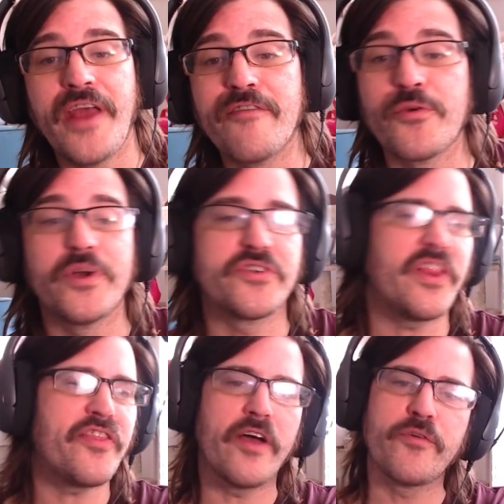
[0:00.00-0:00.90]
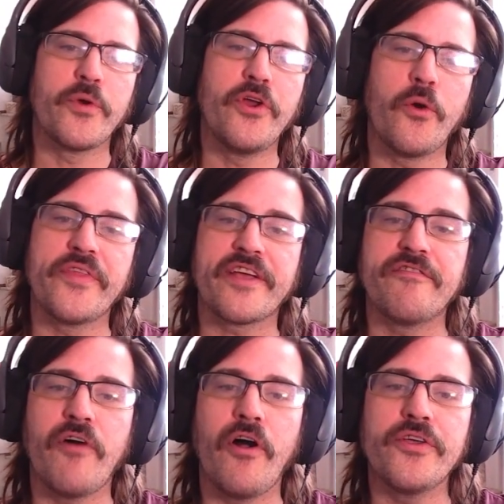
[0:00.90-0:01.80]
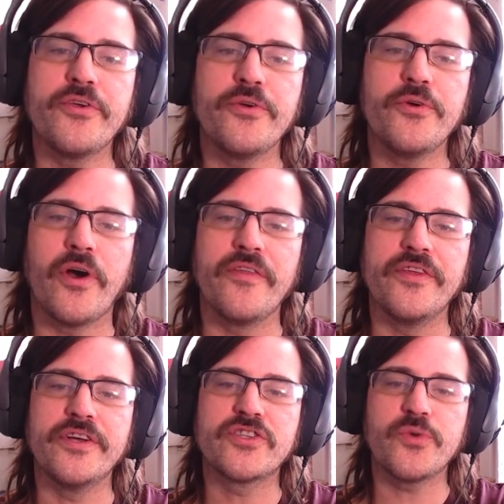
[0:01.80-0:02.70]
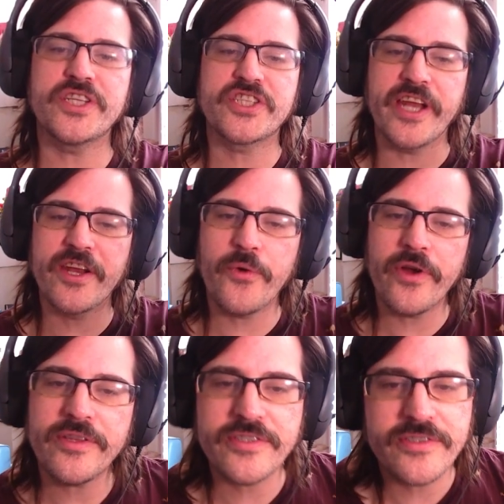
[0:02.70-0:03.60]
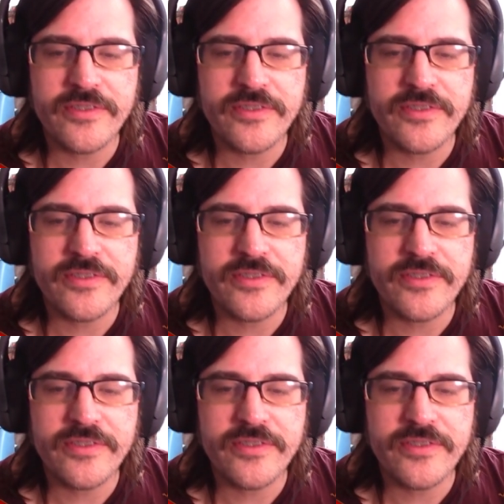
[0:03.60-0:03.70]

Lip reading: Everyone, let everyone know where they can follow you on the Twitch and anywhere else.